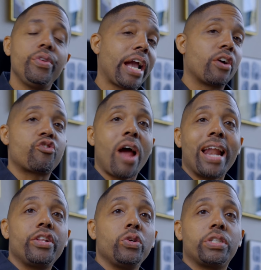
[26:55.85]
They're going to try to
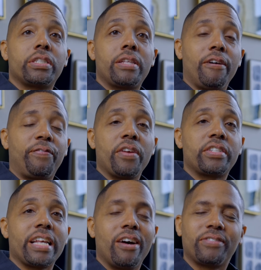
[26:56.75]
do stuff
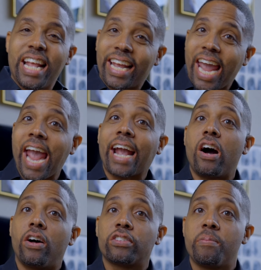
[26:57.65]
themselves, and it can
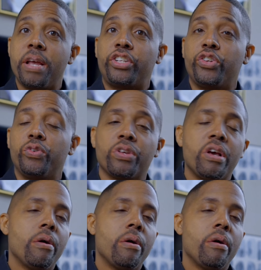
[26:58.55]
cause some issues.